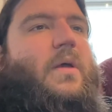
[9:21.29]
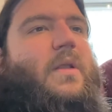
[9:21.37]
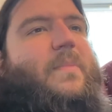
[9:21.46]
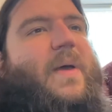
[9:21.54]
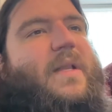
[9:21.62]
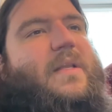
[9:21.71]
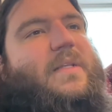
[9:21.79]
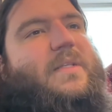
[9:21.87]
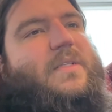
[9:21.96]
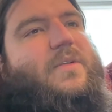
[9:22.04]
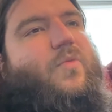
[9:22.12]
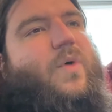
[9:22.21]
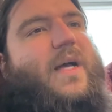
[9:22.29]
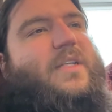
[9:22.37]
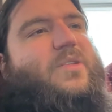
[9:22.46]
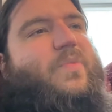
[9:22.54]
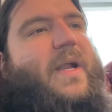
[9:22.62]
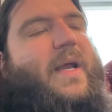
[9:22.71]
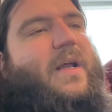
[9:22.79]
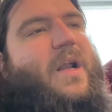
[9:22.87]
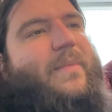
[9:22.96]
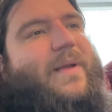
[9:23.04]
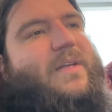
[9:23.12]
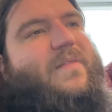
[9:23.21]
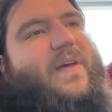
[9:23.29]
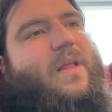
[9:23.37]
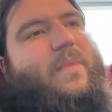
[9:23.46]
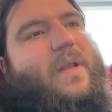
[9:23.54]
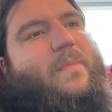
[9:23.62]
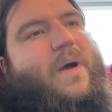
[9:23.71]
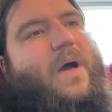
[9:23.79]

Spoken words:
independence, widespread economic development,